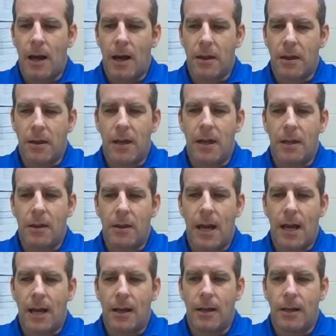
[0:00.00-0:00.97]
I think
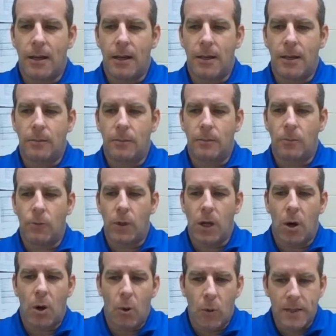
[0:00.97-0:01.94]
that
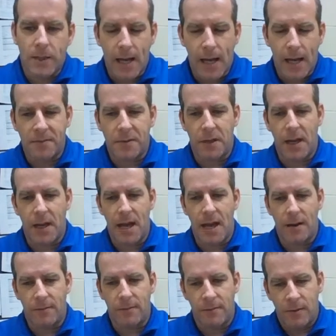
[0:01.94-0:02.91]
we always have to
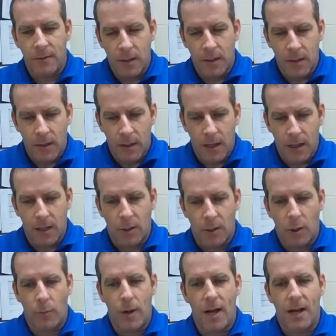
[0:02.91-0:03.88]
have in
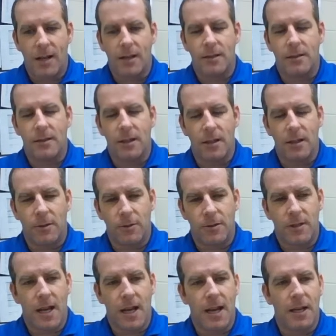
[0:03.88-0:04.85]
our minds the
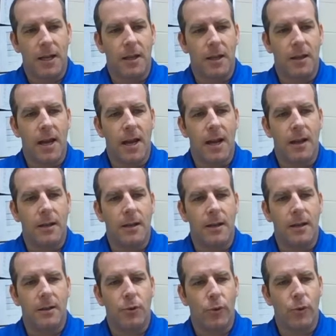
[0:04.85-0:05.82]
understanding that
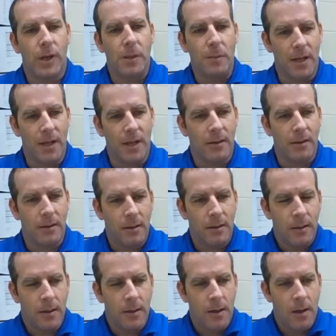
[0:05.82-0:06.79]
treatment
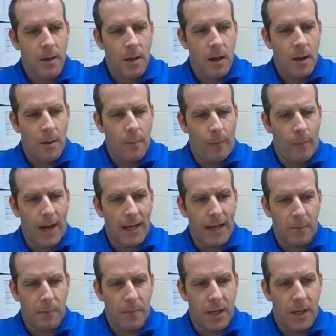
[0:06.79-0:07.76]

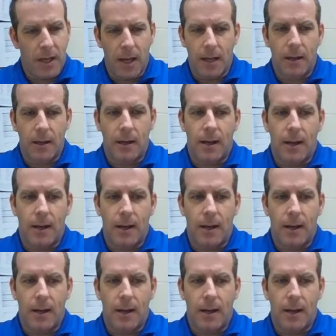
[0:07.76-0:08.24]
might be